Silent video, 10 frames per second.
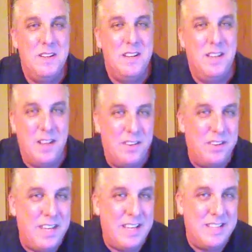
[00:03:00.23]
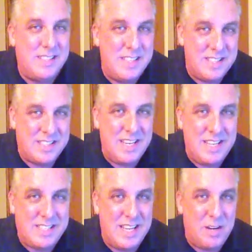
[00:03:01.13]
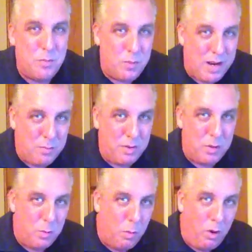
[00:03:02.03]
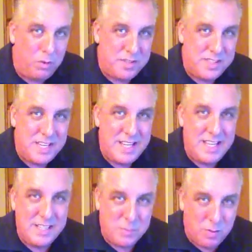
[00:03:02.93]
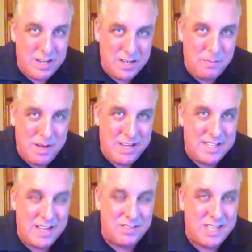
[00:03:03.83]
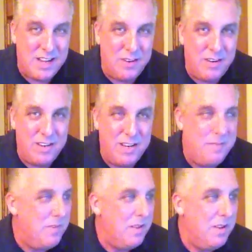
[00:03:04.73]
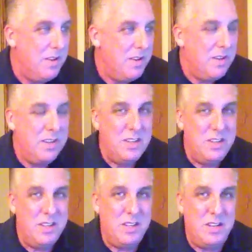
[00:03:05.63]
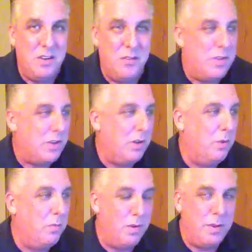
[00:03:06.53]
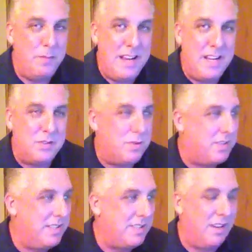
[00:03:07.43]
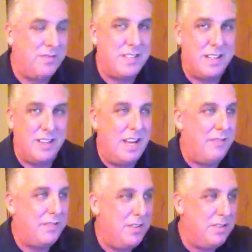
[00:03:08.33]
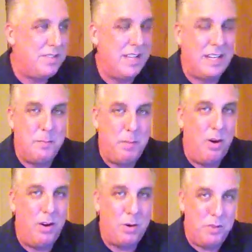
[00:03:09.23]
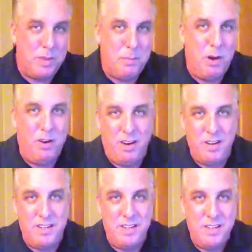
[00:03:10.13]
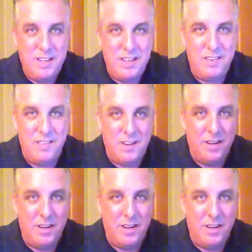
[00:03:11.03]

Another thing is, in the city center, right where the walled city is, right in the main downtown area, you know, if you go where the main entrance is off to the left, and there's like a park with a pond, and